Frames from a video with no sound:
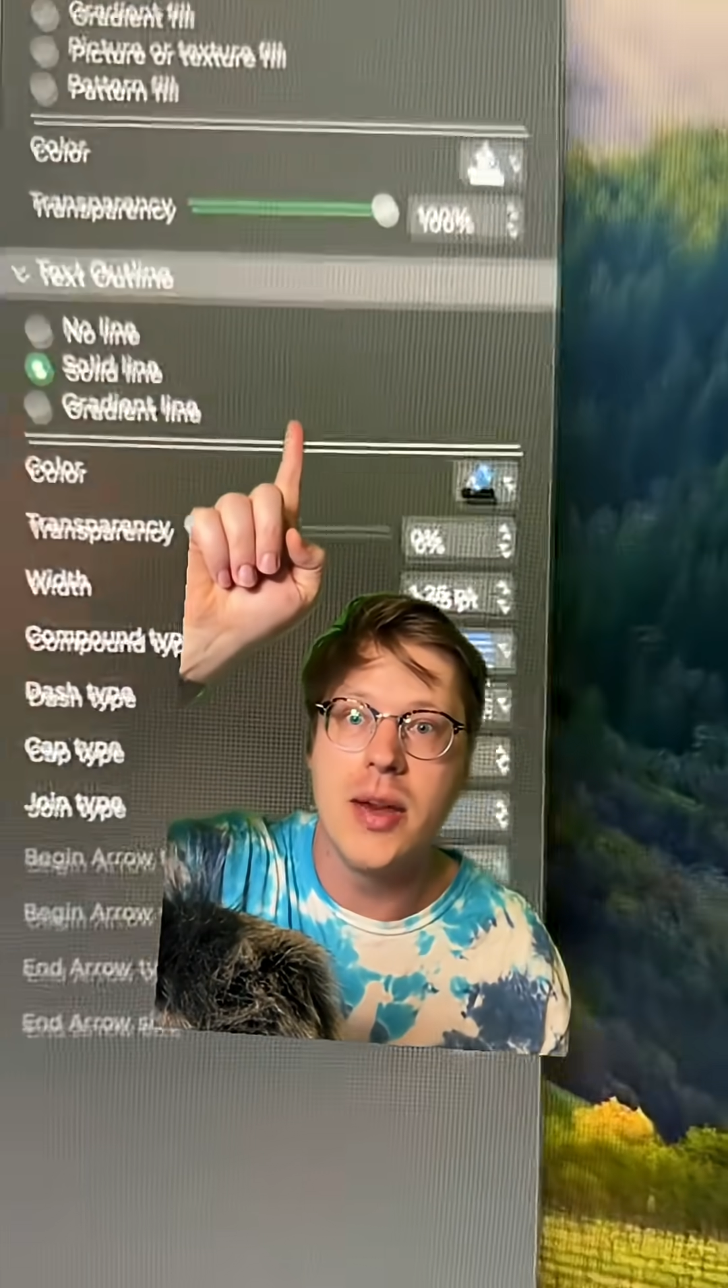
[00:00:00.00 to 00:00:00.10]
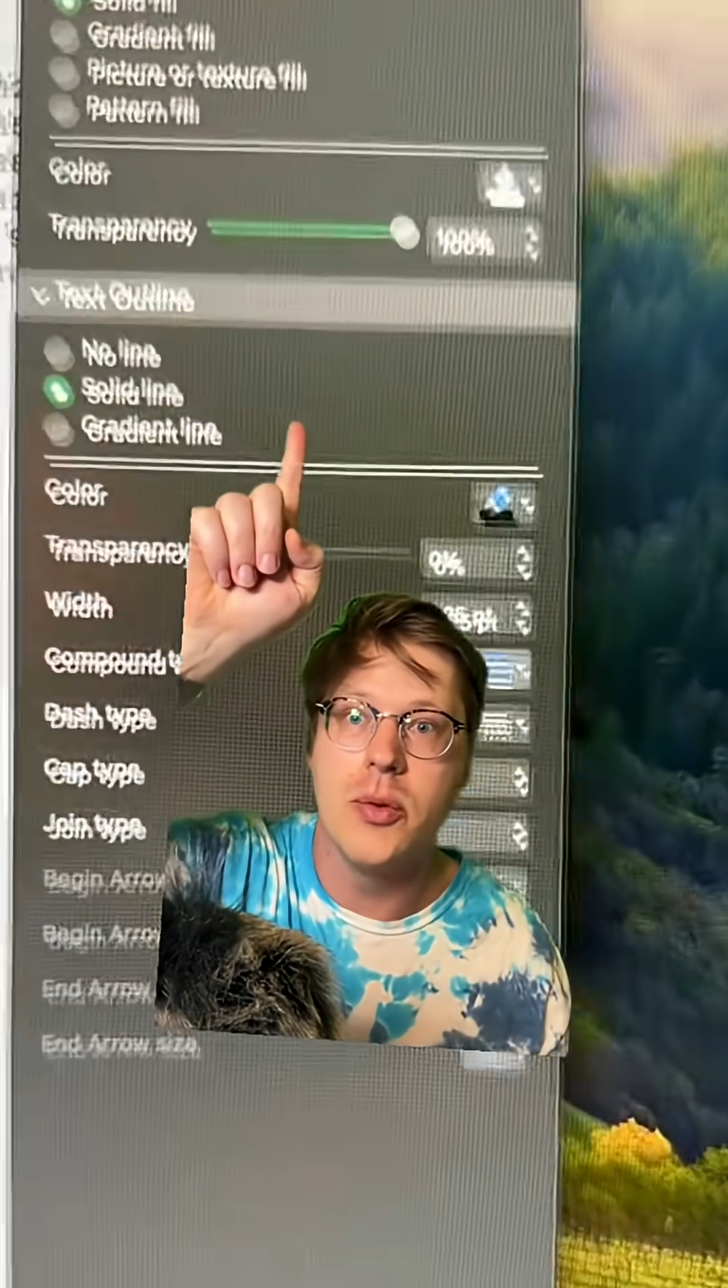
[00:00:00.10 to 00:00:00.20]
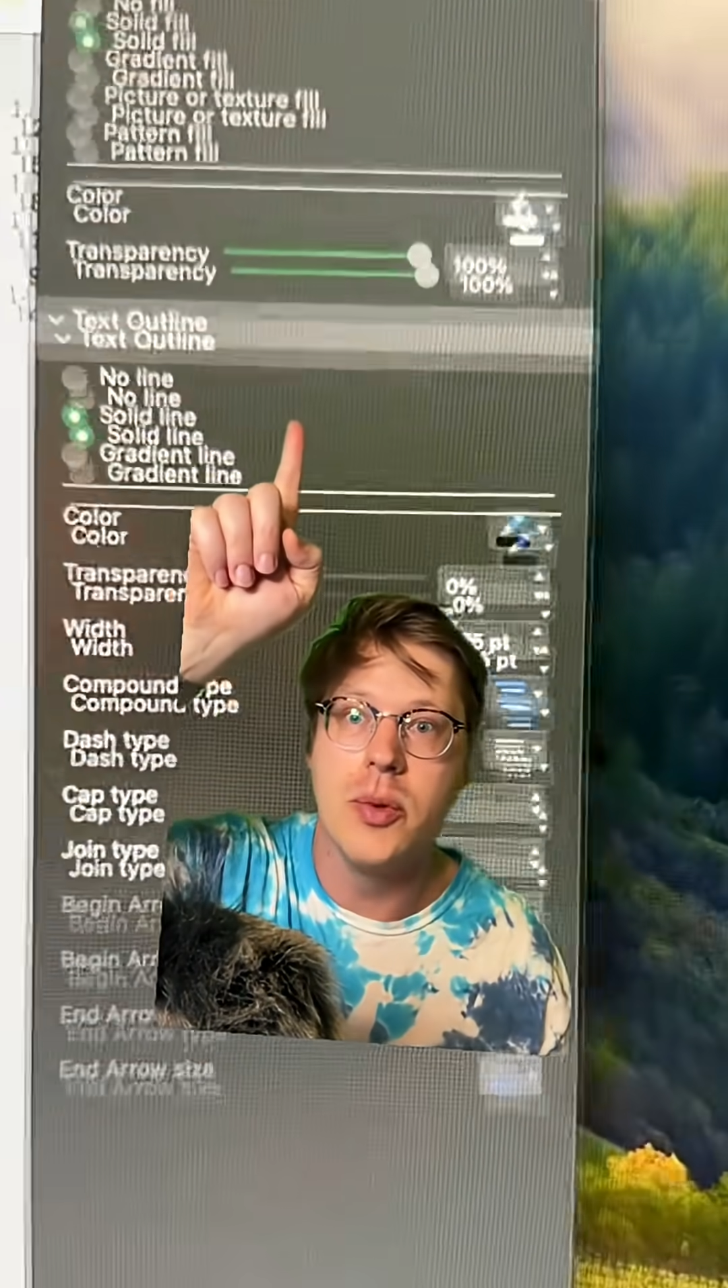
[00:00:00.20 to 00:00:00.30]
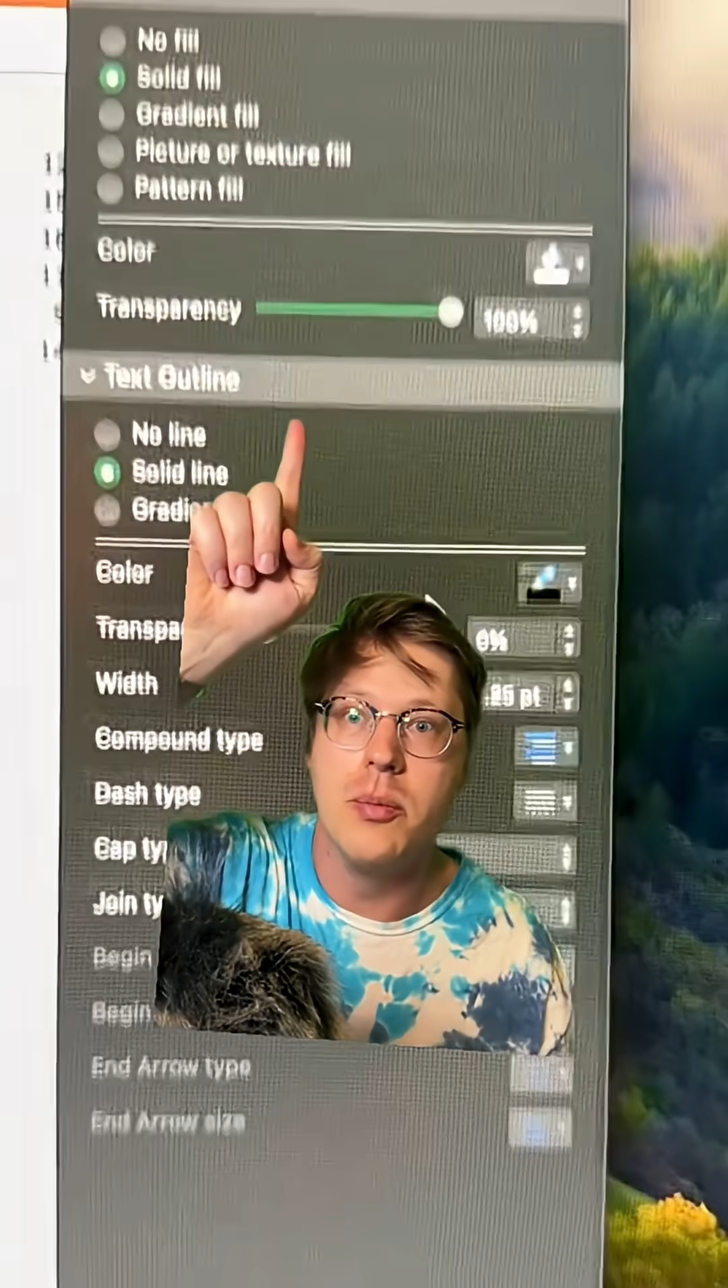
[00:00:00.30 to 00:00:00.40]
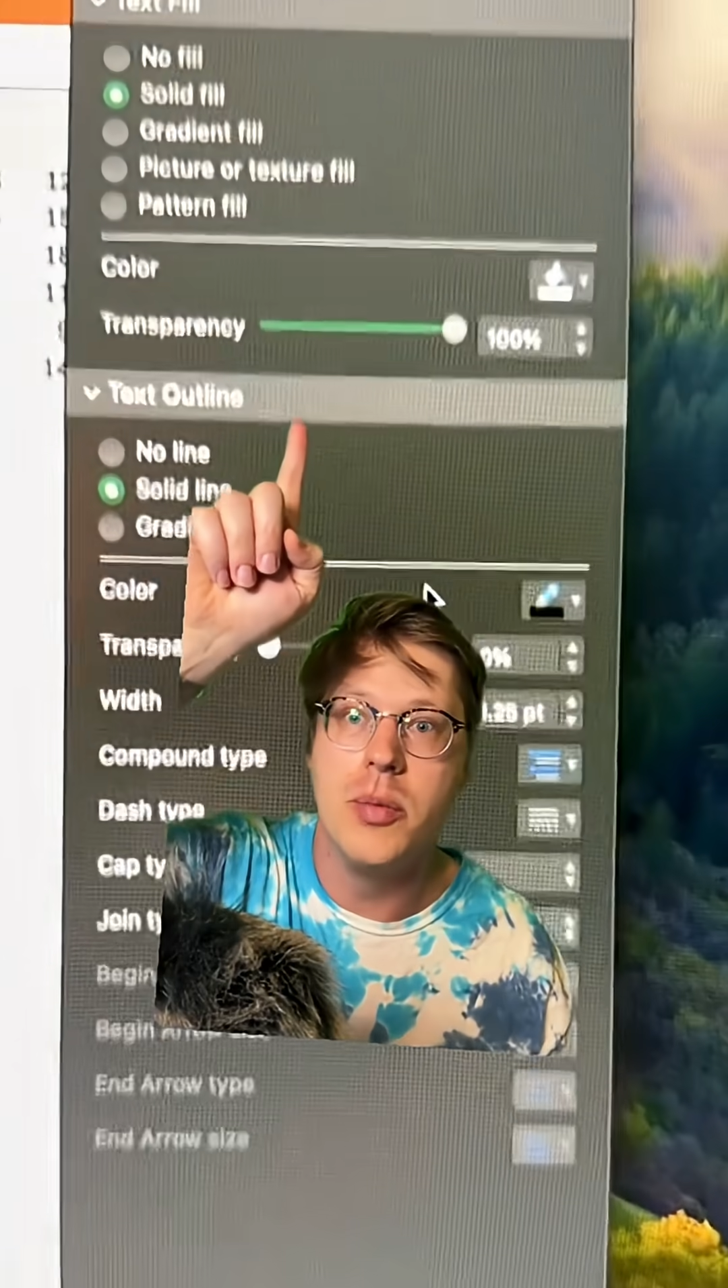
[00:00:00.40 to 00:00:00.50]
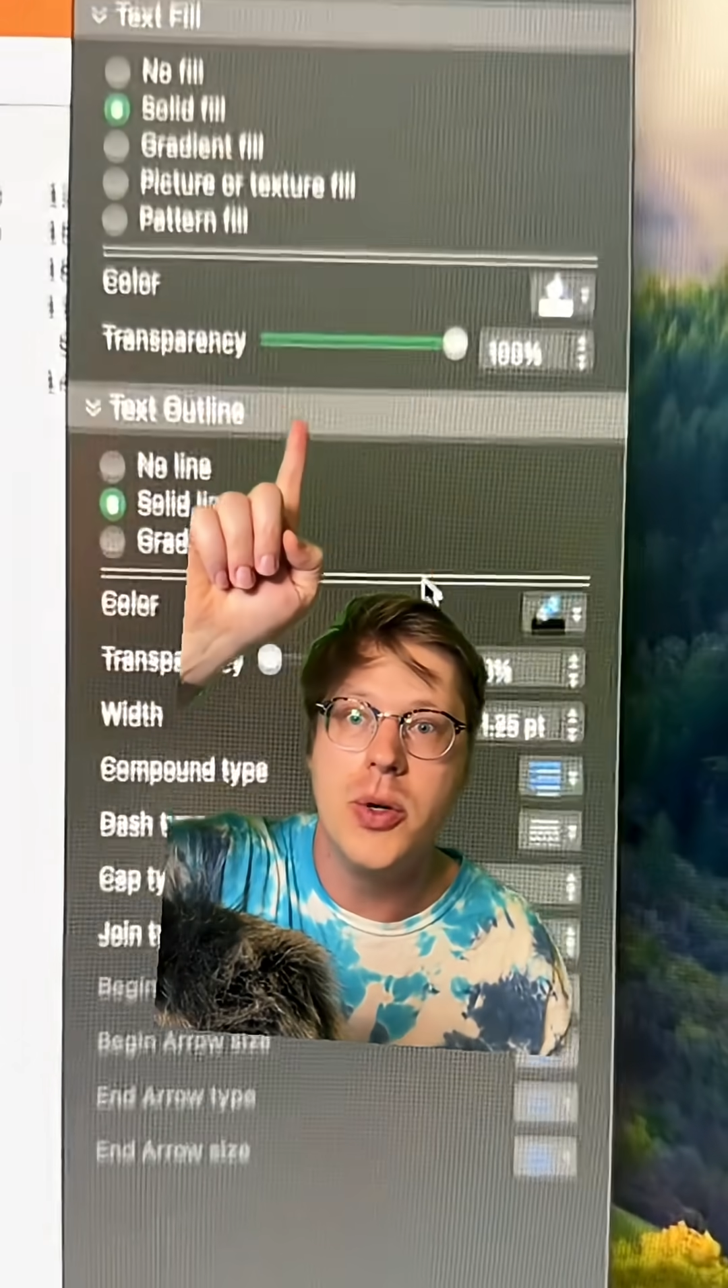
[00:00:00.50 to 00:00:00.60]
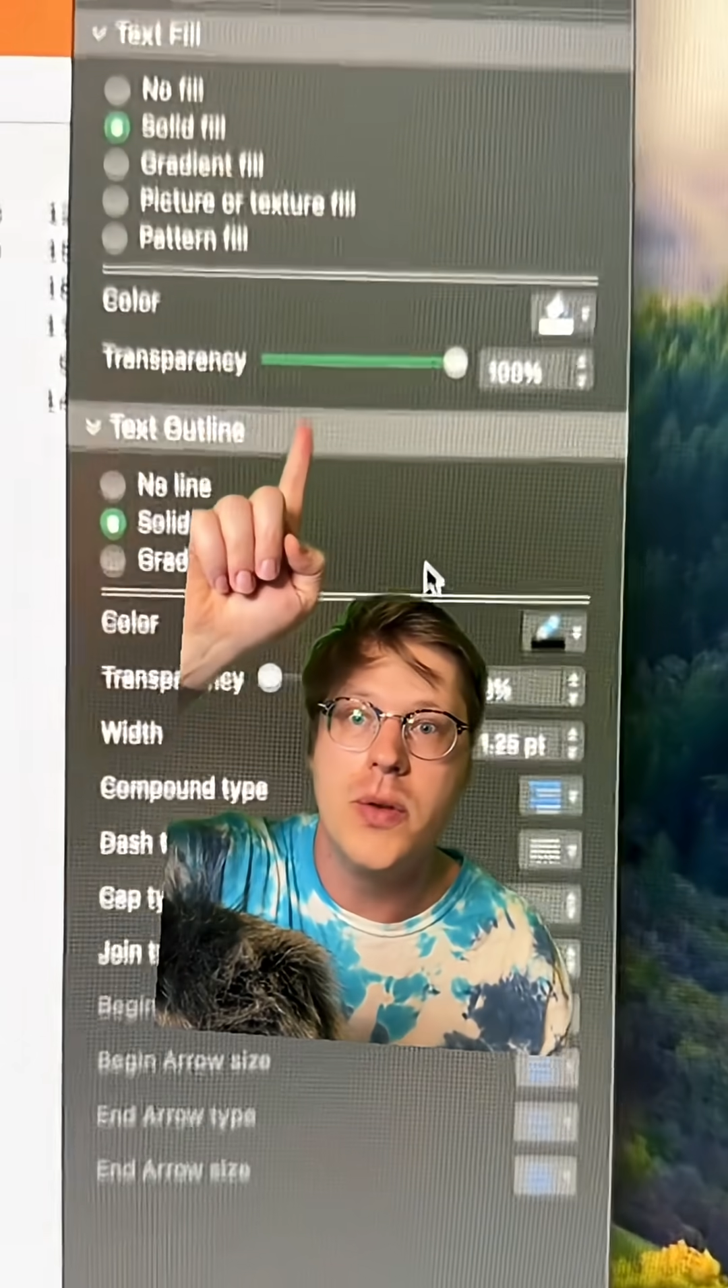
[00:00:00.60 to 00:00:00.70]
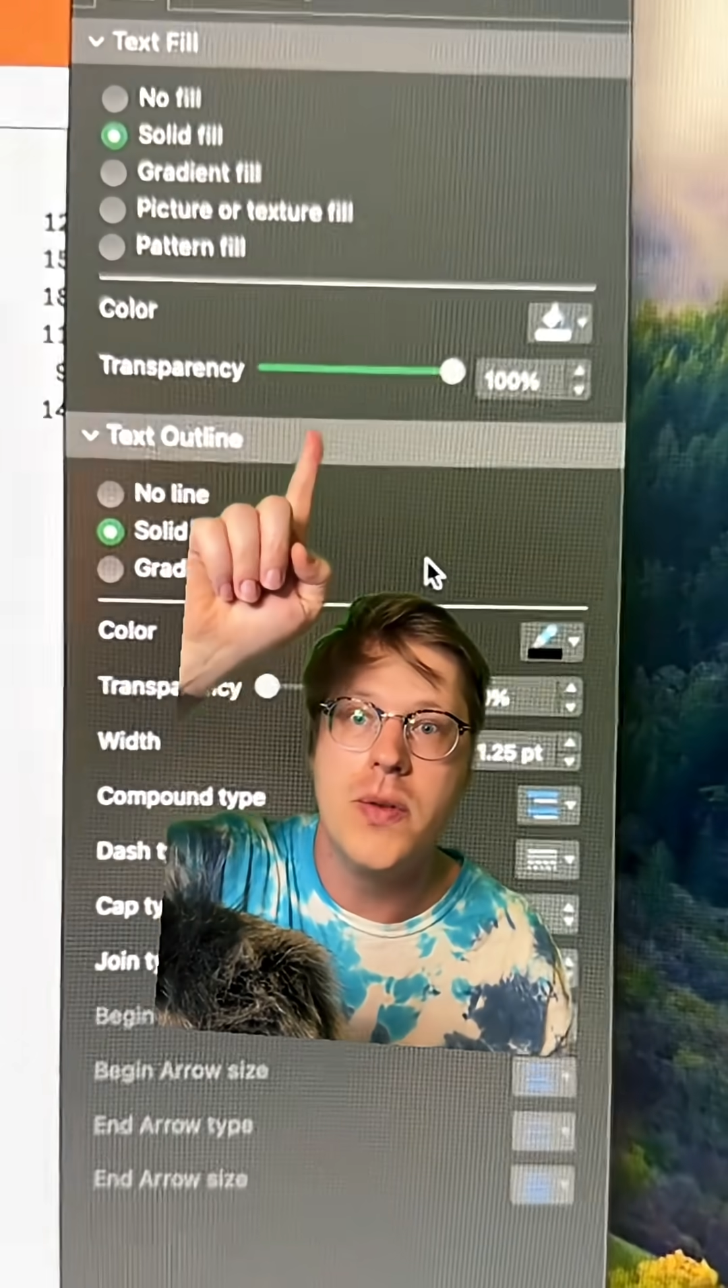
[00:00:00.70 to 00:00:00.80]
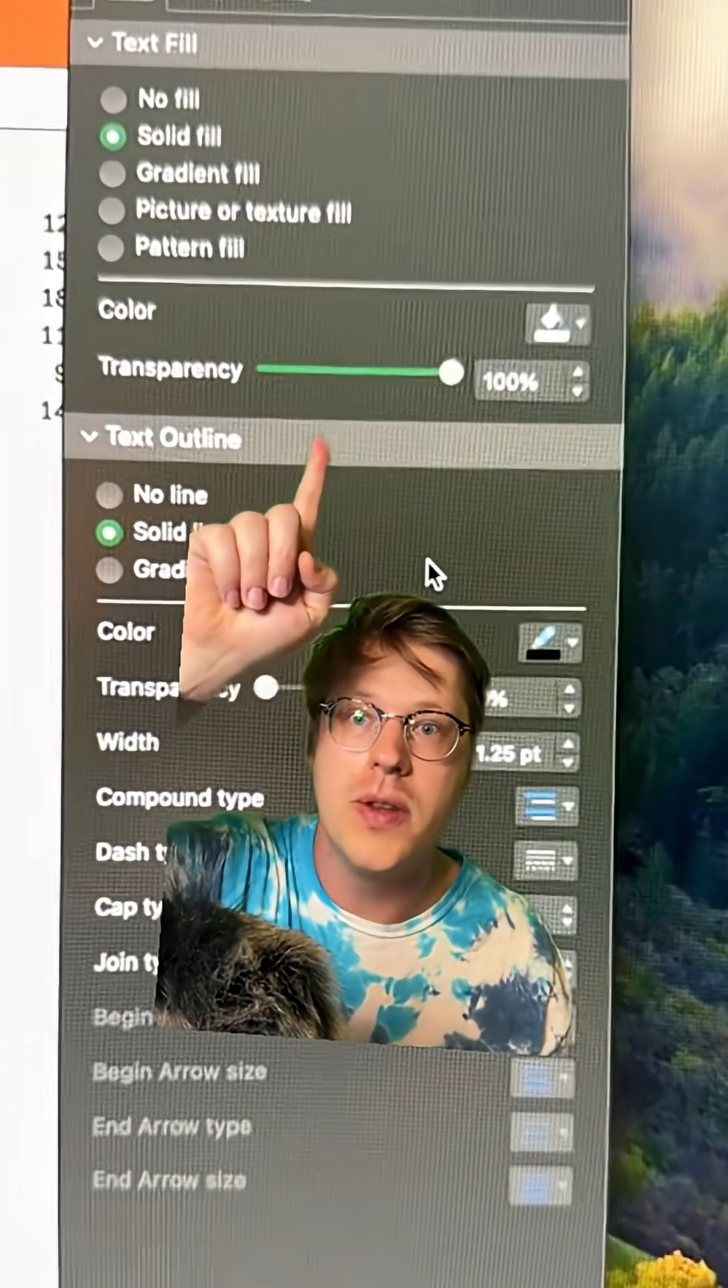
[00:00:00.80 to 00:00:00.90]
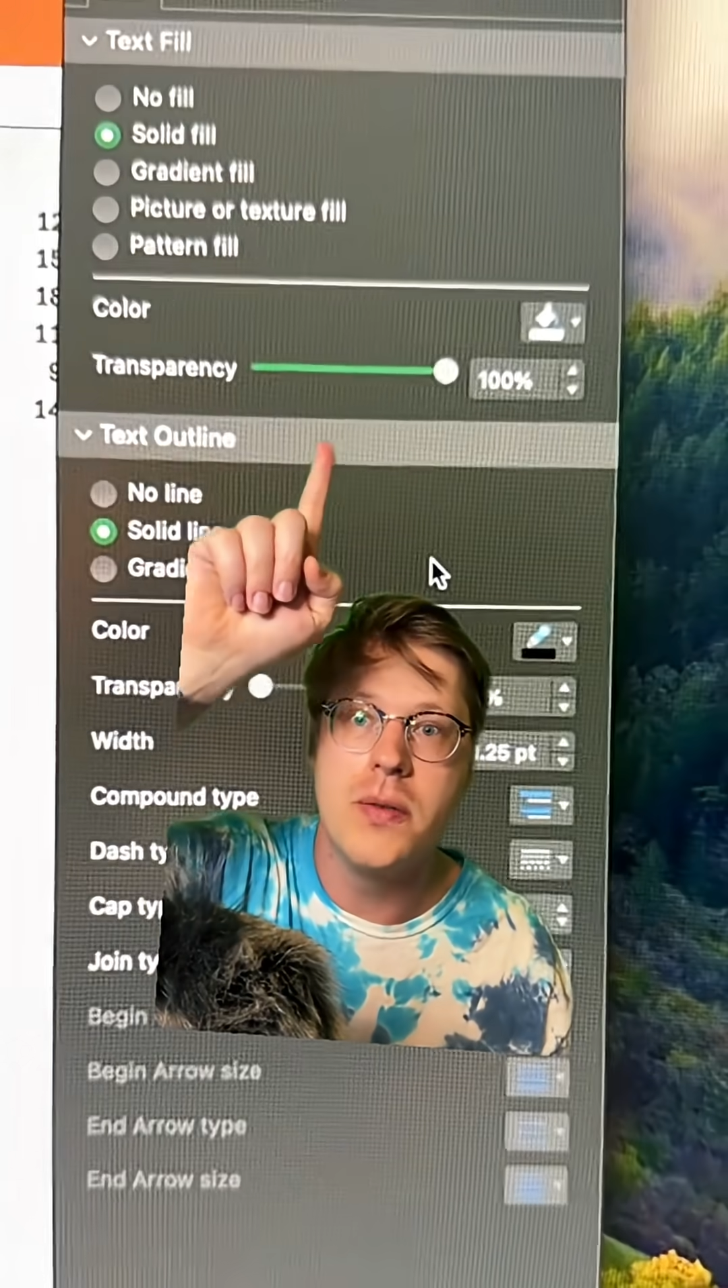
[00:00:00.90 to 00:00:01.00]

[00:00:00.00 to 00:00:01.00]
removed the